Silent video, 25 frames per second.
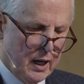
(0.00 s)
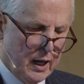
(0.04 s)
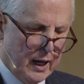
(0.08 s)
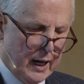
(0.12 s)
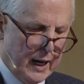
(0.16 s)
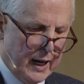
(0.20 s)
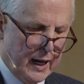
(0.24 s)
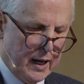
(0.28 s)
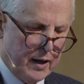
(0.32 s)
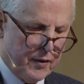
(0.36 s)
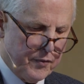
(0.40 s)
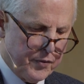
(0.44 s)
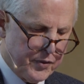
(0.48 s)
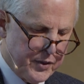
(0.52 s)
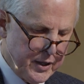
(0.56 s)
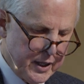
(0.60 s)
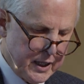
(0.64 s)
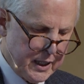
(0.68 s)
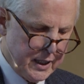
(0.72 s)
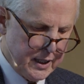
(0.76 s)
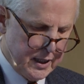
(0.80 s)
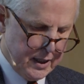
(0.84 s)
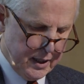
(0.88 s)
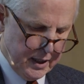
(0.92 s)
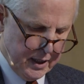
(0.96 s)

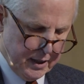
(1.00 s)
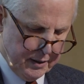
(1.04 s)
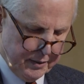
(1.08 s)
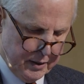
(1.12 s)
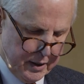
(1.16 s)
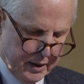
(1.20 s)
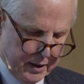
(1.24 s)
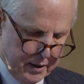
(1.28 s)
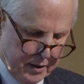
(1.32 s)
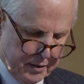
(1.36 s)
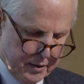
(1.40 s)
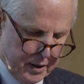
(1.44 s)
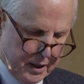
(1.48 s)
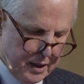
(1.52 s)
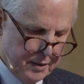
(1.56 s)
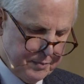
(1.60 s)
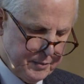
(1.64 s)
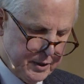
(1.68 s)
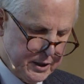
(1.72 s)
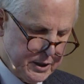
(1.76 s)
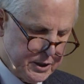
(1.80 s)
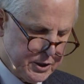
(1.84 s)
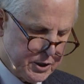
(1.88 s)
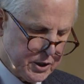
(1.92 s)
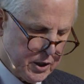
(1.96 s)
the
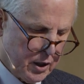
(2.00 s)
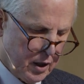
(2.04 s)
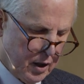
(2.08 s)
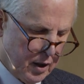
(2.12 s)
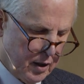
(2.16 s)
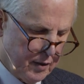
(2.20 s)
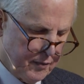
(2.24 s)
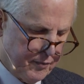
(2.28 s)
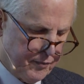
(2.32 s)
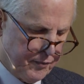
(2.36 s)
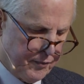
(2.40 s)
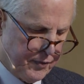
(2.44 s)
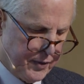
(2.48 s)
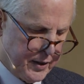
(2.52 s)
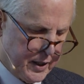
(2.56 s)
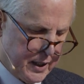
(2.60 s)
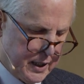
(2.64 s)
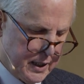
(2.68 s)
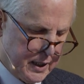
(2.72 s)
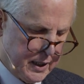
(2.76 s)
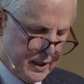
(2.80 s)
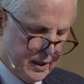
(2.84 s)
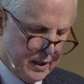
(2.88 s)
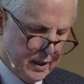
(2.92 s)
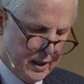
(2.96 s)
image of
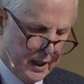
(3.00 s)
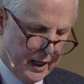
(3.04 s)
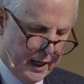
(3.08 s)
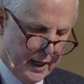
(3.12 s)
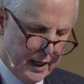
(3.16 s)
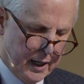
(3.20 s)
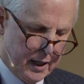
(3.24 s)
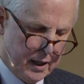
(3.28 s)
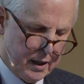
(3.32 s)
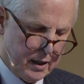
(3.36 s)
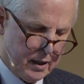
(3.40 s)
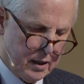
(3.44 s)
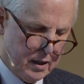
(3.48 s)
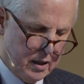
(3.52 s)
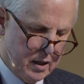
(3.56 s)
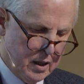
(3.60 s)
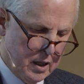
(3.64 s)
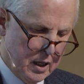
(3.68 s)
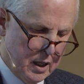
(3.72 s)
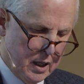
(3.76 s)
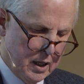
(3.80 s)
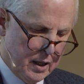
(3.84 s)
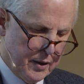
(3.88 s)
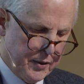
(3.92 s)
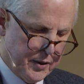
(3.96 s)
the
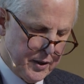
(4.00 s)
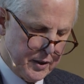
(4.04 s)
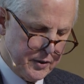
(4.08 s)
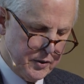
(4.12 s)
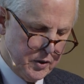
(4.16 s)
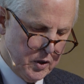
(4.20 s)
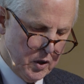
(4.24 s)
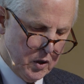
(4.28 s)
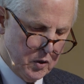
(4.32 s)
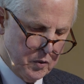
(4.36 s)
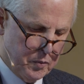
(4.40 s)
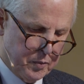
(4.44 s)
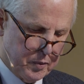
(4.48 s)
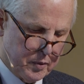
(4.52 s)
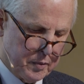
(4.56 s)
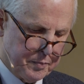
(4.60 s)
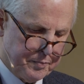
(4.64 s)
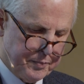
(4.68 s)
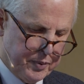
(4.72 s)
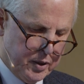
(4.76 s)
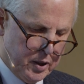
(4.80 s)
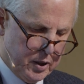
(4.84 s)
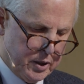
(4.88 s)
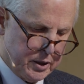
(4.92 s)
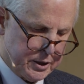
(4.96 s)
noble
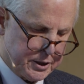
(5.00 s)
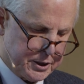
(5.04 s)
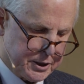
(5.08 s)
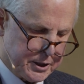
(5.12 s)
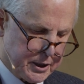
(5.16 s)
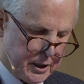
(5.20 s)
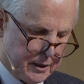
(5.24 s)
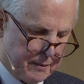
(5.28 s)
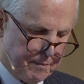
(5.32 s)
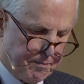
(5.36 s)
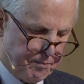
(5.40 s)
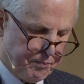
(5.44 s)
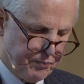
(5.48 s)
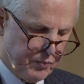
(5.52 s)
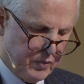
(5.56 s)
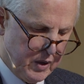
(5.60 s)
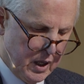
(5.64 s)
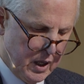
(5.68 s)
person.